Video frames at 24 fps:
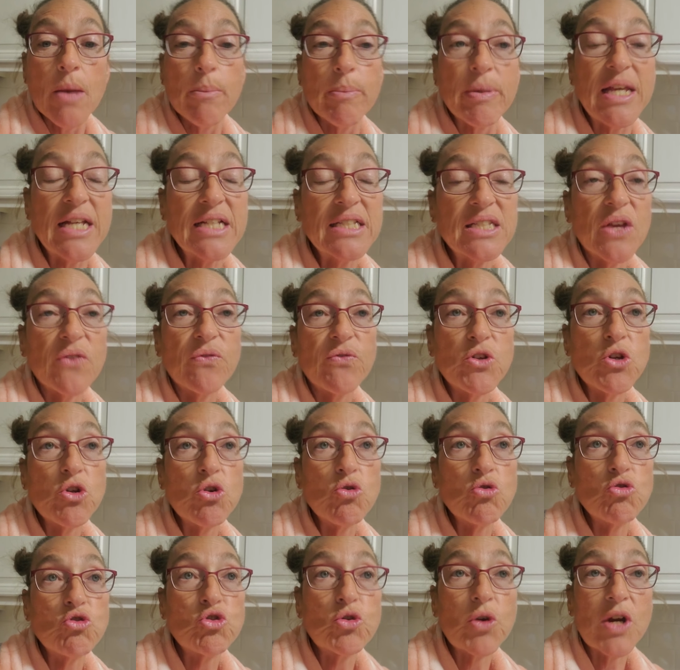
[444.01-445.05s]
because if
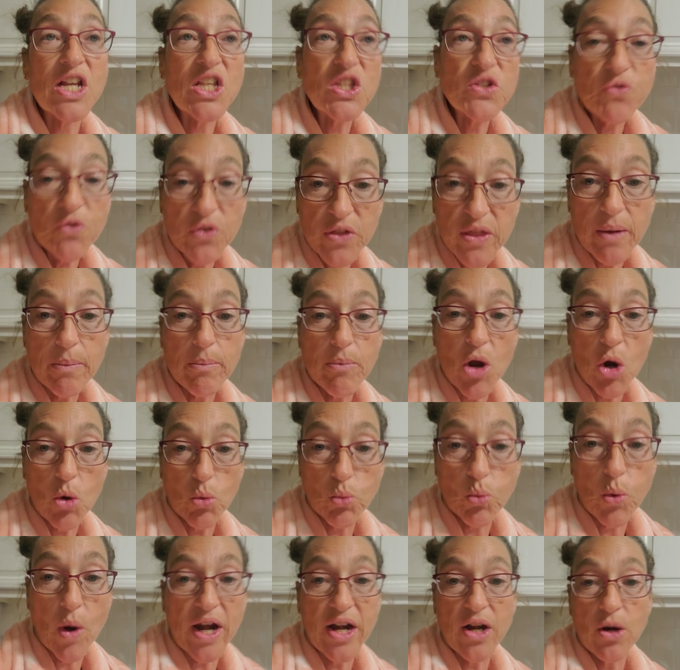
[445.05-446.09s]
you transfer them
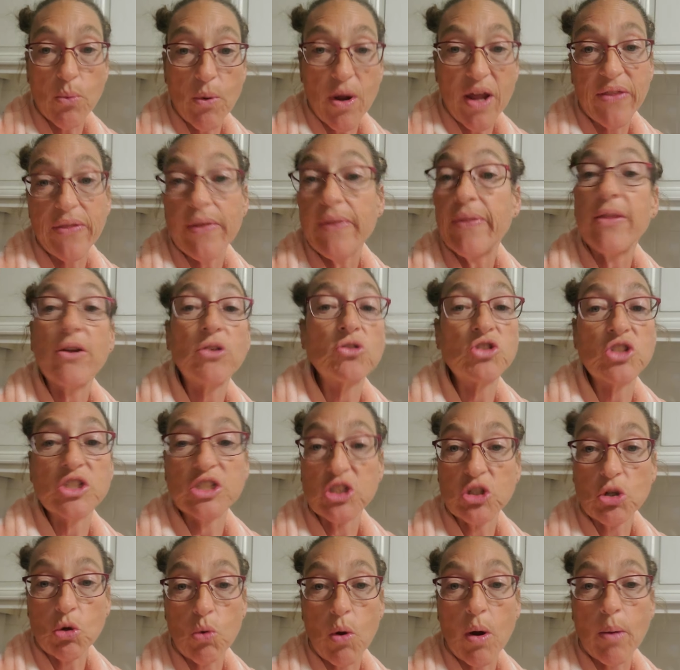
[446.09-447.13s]
right away, then they'll
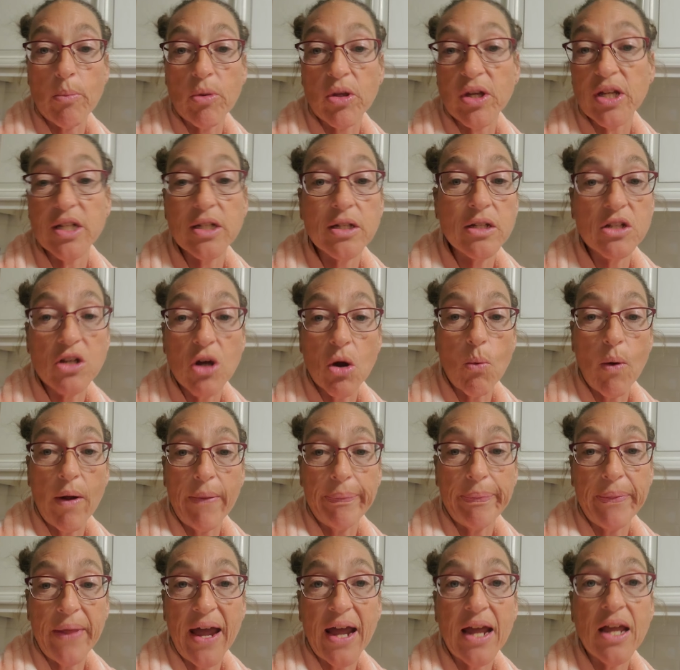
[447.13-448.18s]
just crumble, and you don't
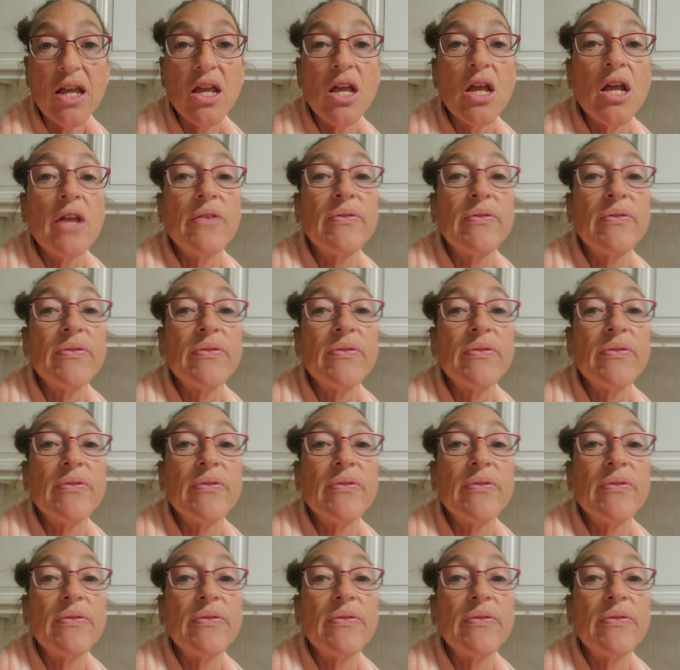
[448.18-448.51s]
want that.